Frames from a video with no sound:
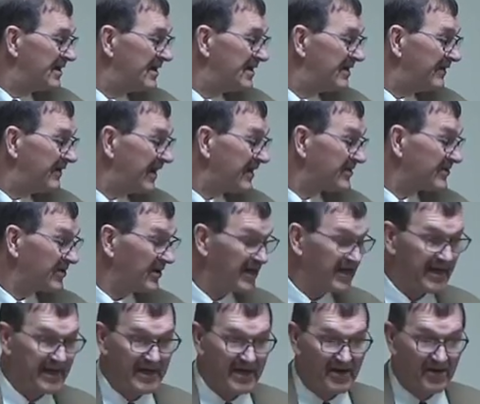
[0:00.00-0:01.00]
I was trying to
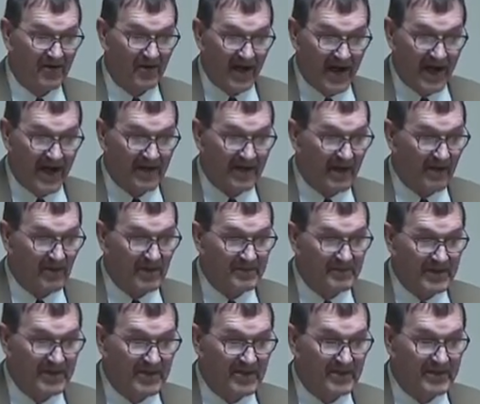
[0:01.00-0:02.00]
get a crowd, I wouldn't
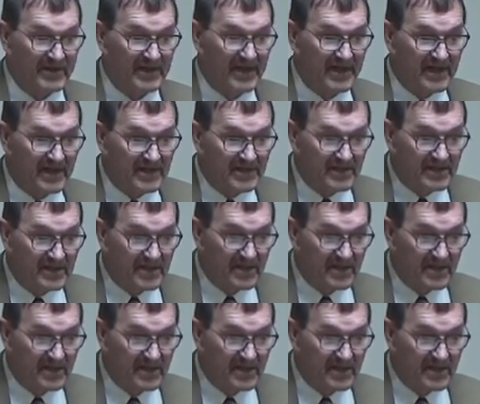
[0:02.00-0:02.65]
be doing this.